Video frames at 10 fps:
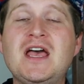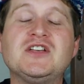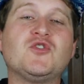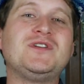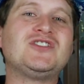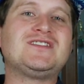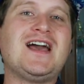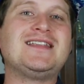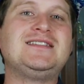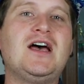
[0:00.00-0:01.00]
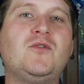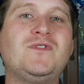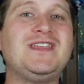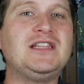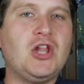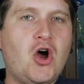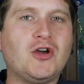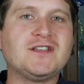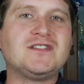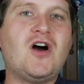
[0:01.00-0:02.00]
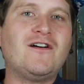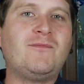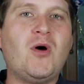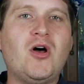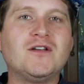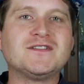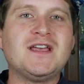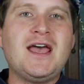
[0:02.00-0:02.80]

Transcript: So we just got done with the longest golf balls,